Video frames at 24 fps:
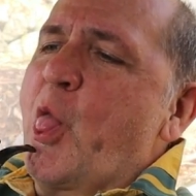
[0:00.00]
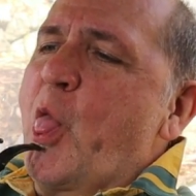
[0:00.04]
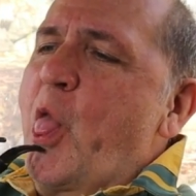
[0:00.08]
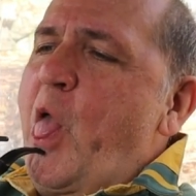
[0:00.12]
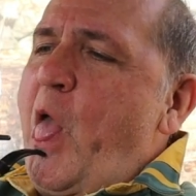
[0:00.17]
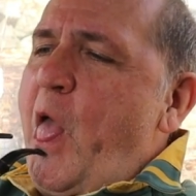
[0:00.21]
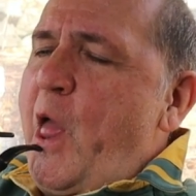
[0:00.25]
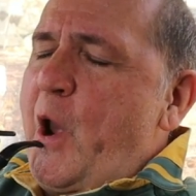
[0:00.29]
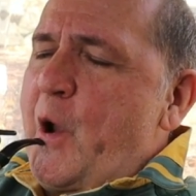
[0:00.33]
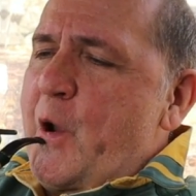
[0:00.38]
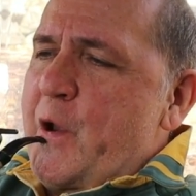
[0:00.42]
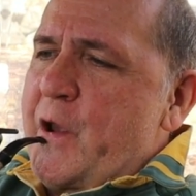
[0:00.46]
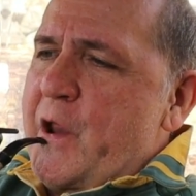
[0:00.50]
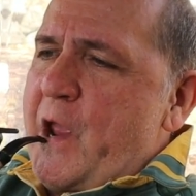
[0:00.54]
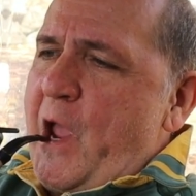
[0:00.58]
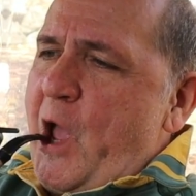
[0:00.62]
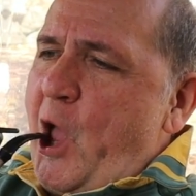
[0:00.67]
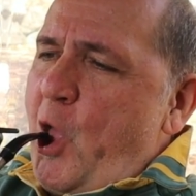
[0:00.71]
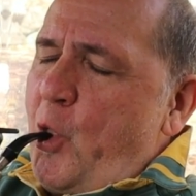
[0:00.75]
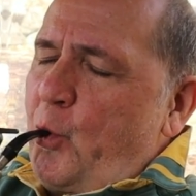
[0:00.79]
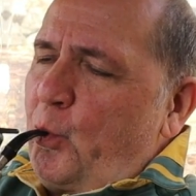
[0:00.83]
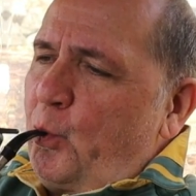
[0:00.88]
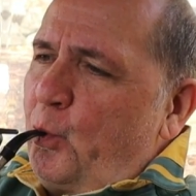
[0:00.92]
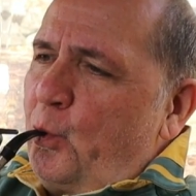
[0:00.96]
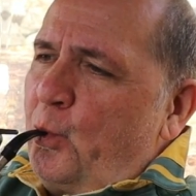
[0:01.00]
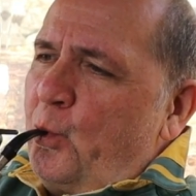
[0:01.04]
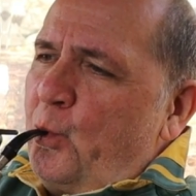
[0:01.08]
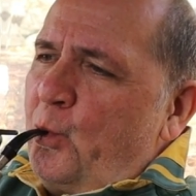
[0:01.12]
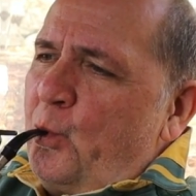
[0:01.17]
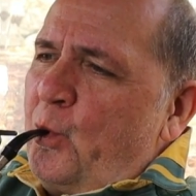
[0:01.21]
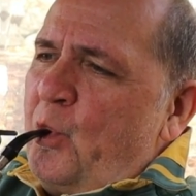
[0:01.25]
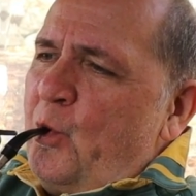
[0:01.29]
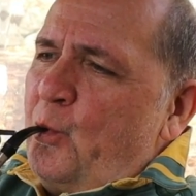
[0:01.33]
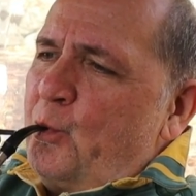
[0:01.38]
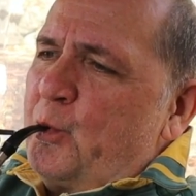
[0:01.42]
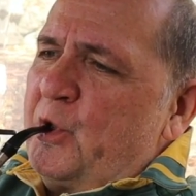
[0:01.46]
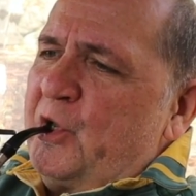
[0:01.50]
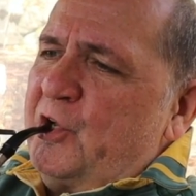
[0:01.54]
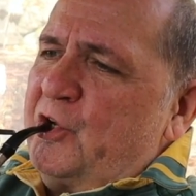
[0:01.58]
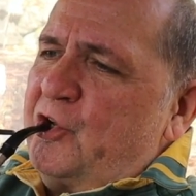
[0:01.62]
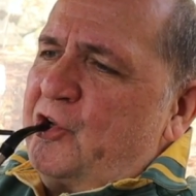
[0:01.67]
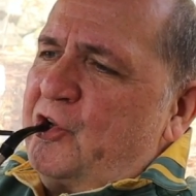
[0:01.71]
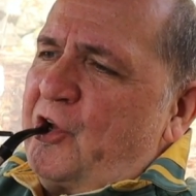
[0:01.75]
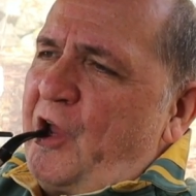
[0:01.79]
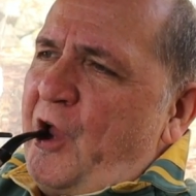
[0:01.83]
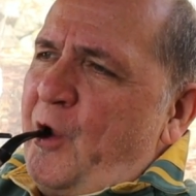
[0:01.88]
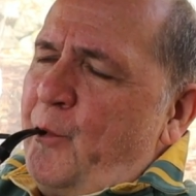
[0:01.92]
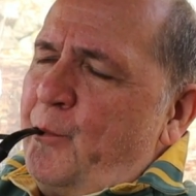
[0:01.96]
Oh dear.
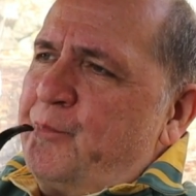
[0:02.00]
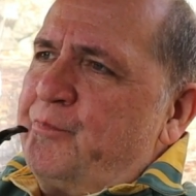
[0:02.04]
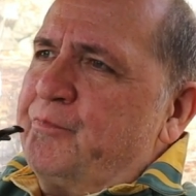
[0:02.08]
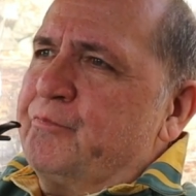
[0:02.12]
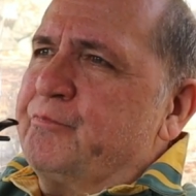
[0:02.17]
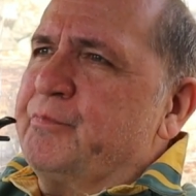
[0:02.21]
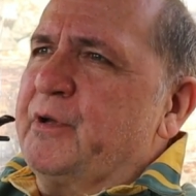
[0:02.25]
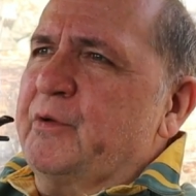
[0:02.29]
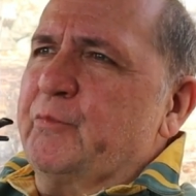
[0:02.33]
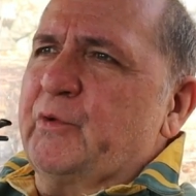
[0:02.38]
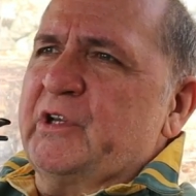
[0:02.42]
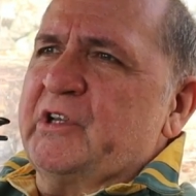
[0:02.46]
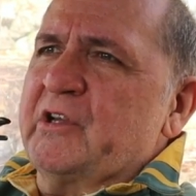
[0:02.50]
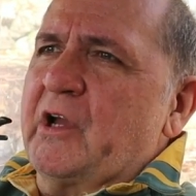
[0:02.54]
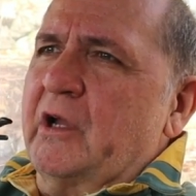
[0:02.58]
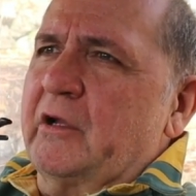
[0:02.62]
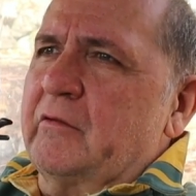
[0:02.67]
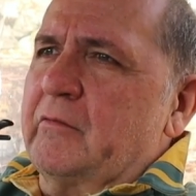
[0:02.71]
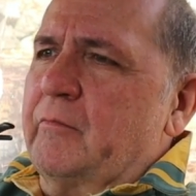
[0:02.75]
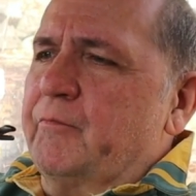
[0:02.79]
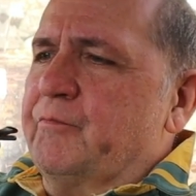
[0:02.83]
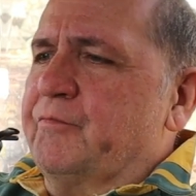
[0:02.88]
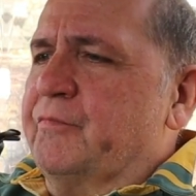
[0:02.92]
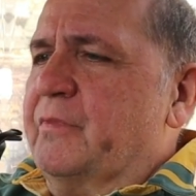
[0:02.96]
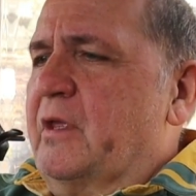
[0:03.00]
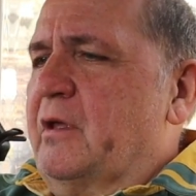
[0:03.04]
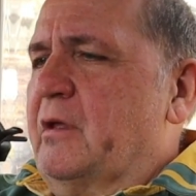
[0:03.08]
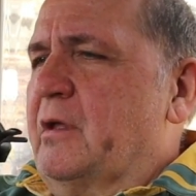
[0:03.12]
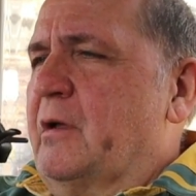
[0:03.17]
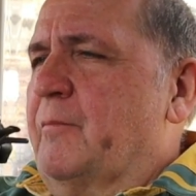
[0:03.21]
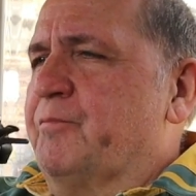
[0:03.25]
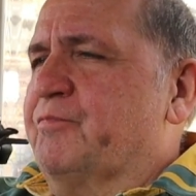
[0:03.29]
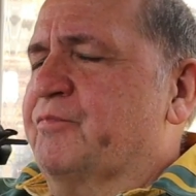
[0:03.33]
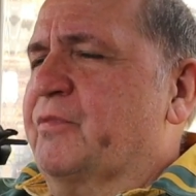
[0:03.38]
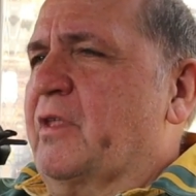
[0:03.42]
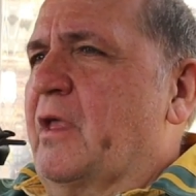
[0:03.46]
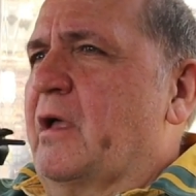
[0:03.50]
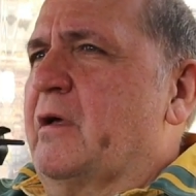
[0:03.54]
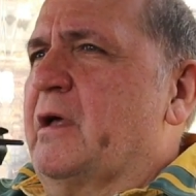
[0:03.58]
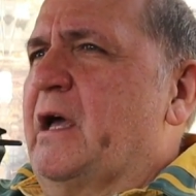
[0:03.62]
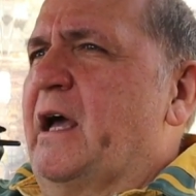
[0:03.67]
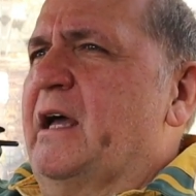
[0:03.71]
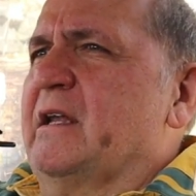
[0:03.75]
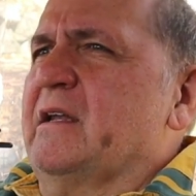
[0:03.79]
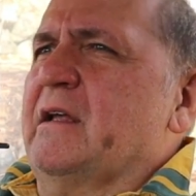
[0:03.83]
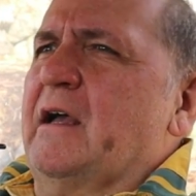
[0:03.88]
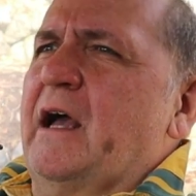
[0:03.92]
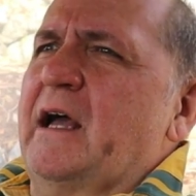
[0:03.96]
But we don't.
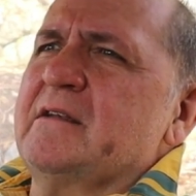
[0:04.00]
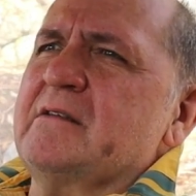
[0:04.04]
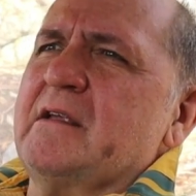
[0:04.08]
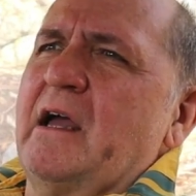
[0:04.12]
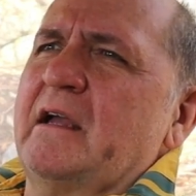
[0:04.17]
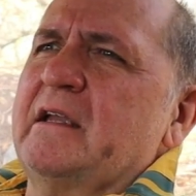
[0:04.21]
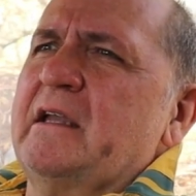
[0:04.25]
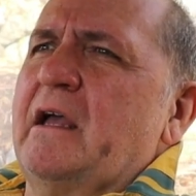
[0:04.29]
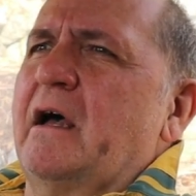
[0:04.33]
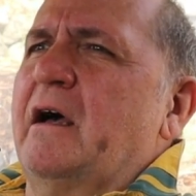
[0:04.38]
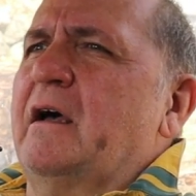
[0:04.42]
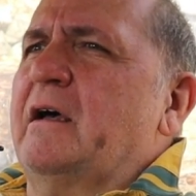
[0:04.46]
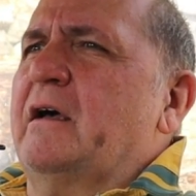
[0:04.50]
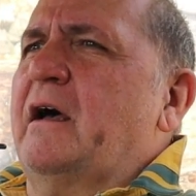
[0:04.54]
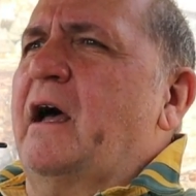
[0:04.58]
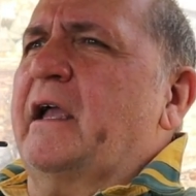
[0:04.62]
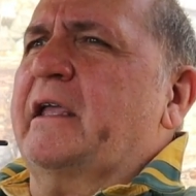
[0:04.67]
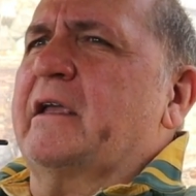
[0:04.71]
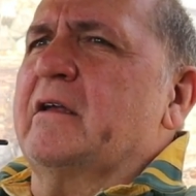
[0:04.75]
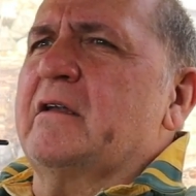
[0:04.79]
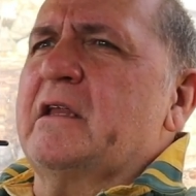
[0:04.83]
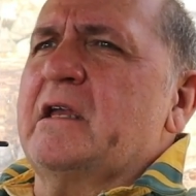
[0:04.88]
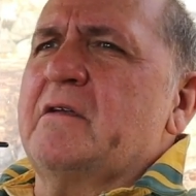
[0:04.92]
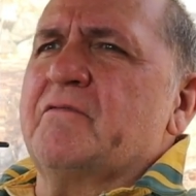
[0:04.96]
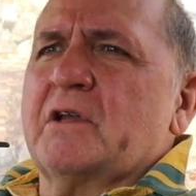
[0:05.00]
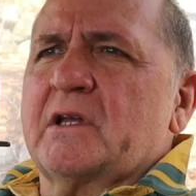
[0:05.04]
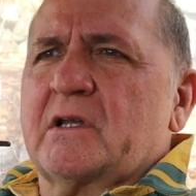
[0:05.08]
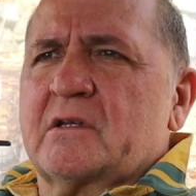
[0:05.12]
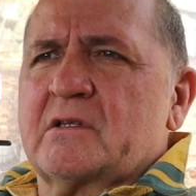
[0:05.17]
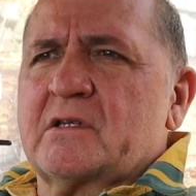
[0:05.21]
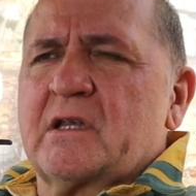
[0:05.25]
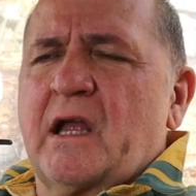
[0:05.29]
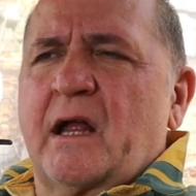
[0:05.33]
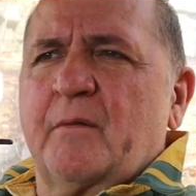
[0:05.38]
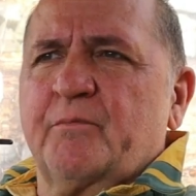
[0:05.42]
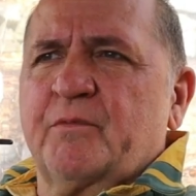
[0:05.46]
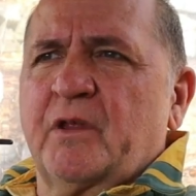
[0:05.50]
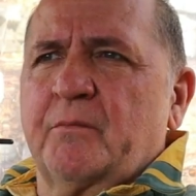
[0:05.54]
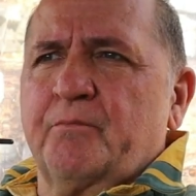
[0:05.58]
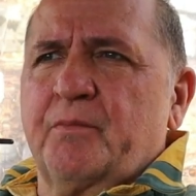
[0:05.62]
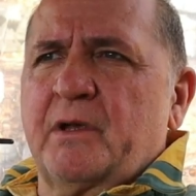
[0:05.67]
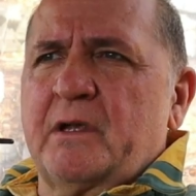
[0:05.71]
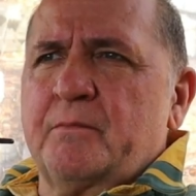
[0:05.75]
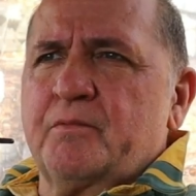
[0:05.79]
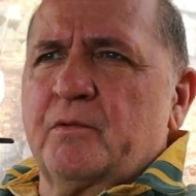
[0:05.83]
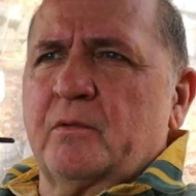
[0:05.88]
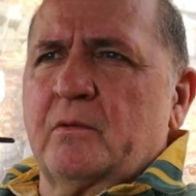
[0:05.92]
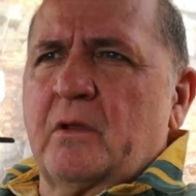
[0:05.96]
And I can even accept that
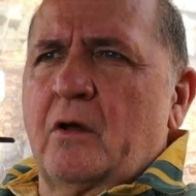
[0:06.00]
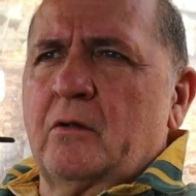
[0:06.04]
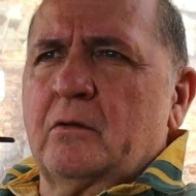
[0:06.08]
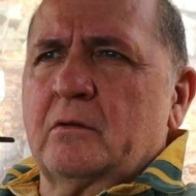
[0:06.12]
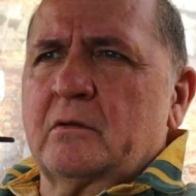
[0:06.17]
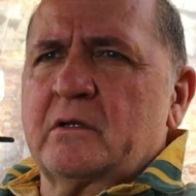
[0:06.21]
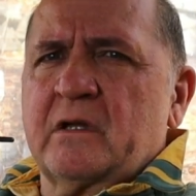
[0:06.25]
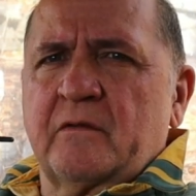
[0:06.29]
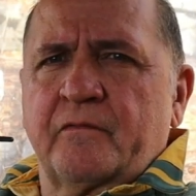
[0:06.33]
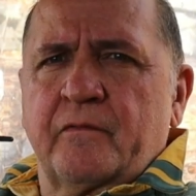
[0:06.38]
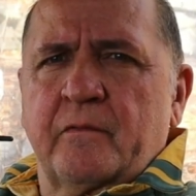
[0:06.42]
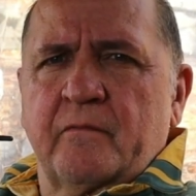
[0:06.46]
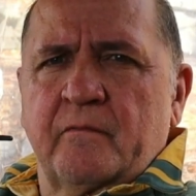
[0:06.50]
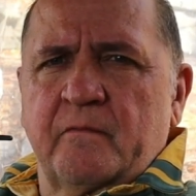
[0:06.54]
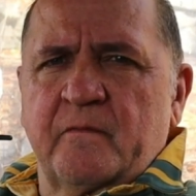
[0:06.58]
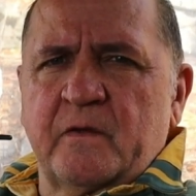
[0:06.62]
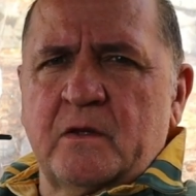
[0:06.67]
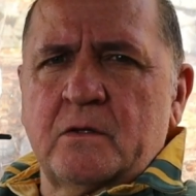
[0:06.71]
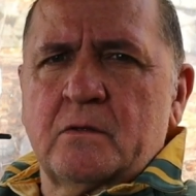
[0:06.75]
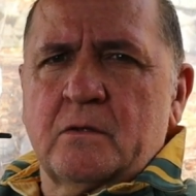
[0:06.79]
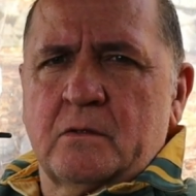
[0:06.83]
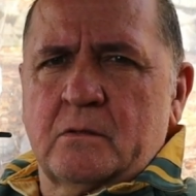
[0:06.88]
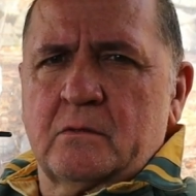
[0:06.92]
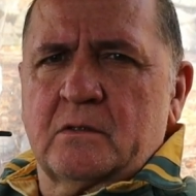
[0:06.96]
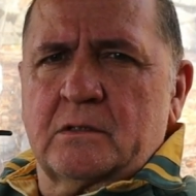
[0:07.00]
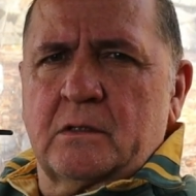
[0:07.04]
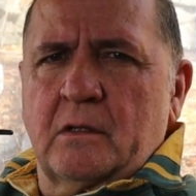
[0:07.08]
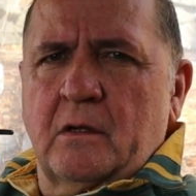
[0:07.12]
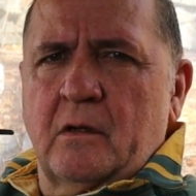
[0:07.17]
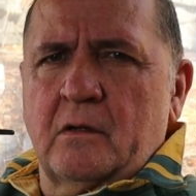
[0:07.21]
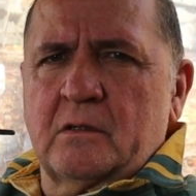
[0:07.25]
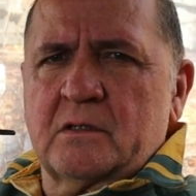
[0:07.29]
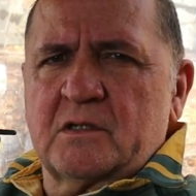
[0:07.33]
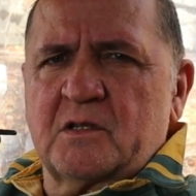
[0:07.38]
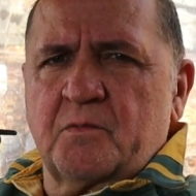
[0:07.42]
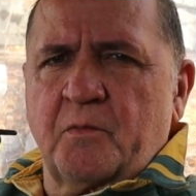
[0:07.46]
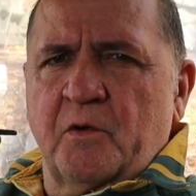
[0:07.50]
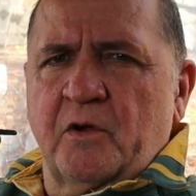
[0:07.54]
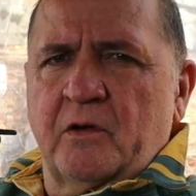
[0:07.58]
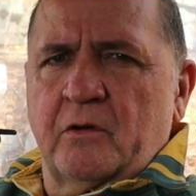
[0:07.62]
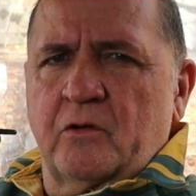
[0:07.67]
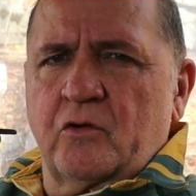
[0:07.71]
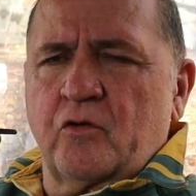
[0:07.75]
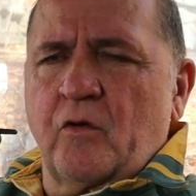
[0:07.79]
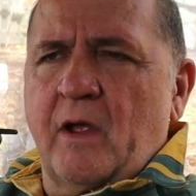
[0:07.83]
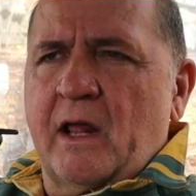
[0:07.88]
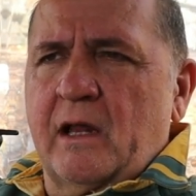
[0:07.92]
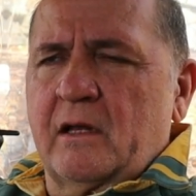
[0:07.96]
people hold different views on
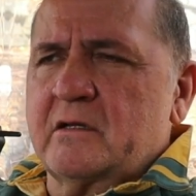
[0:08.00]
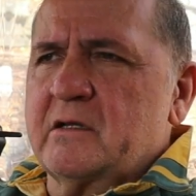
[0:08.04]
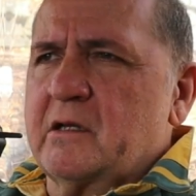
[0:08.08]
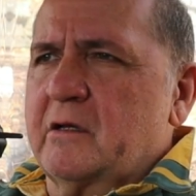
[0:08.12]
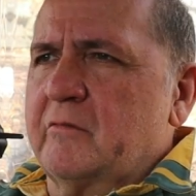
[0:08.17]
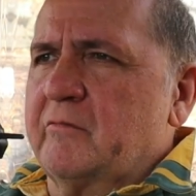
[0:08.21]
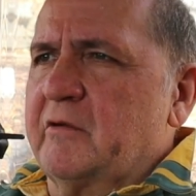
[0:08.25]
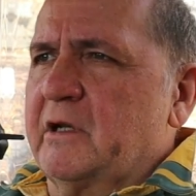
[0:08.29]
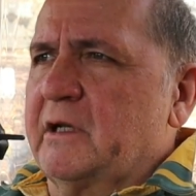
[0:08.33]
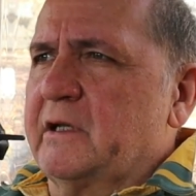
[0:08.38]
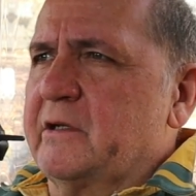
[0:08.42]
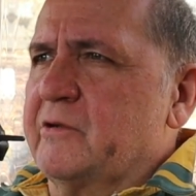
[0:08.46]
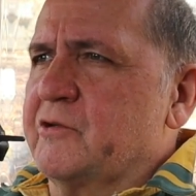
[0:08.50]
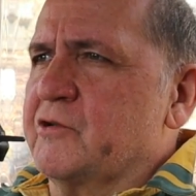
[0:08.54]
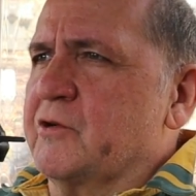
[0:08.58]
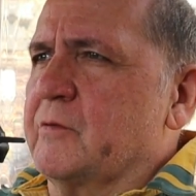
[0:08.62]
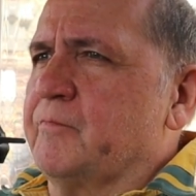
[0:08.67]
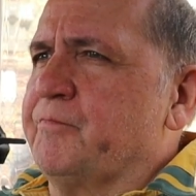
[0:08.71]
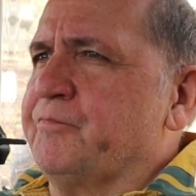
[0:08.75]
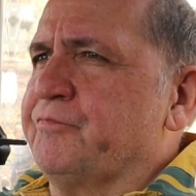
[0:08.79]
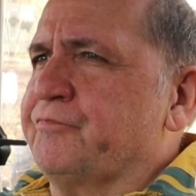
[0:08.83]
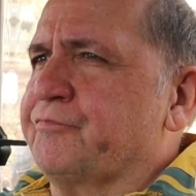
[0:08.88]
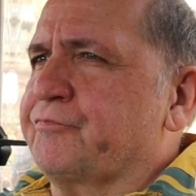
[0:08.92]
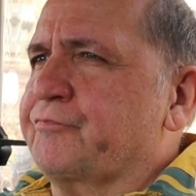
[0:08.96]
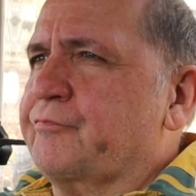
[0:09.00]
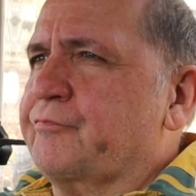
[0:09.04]
spirituality and religion,